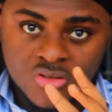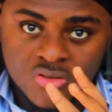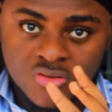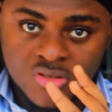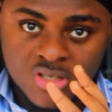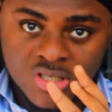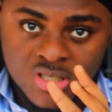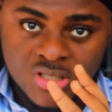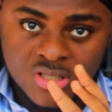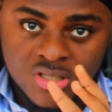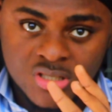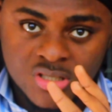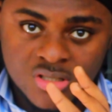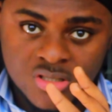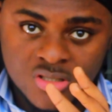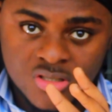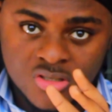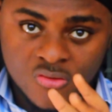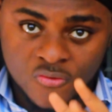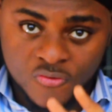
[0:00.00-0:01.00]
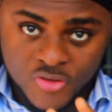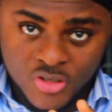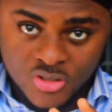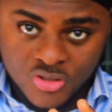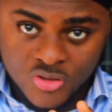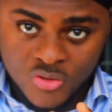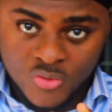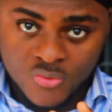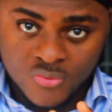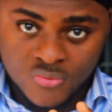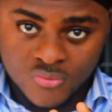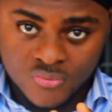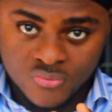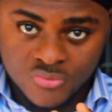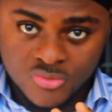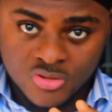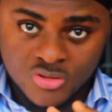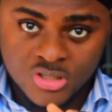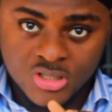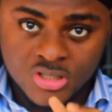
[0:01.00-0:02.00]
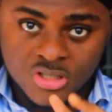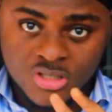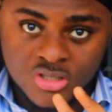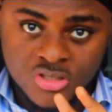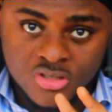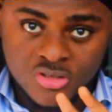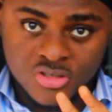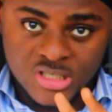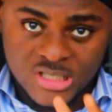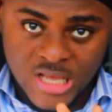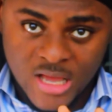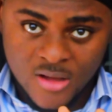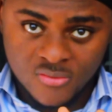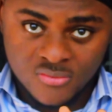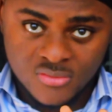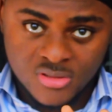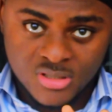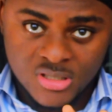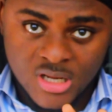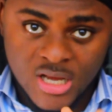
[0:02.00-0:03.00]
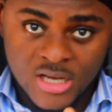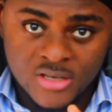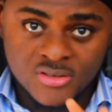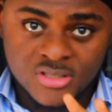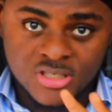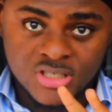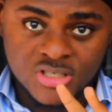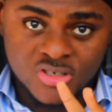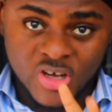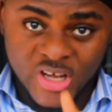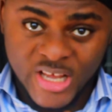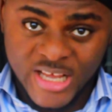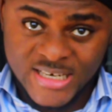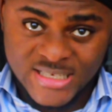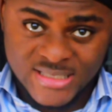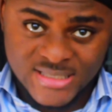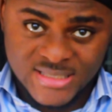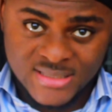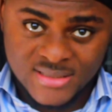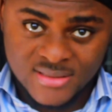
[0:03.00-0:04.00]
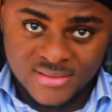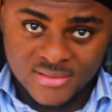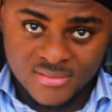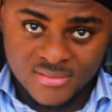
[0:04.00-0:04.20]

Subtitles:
You need your video, you need your sound, and you need your editing.